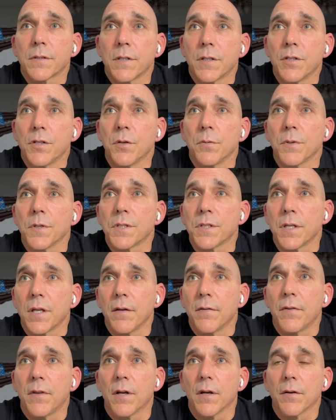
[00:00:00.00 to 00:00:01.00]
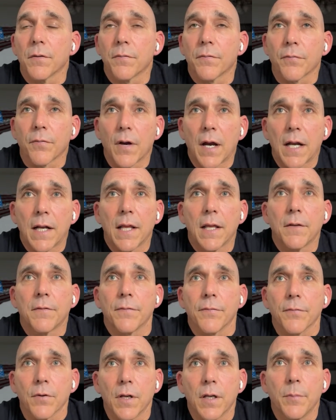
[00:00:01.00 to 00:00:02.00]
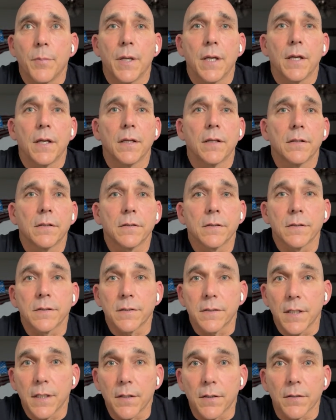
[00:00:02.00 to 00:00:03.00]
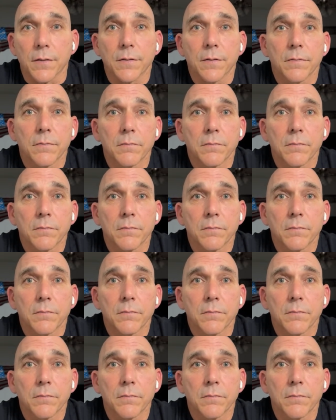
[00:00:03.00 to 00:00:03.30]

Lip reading: did you receive their Friday freebie stickers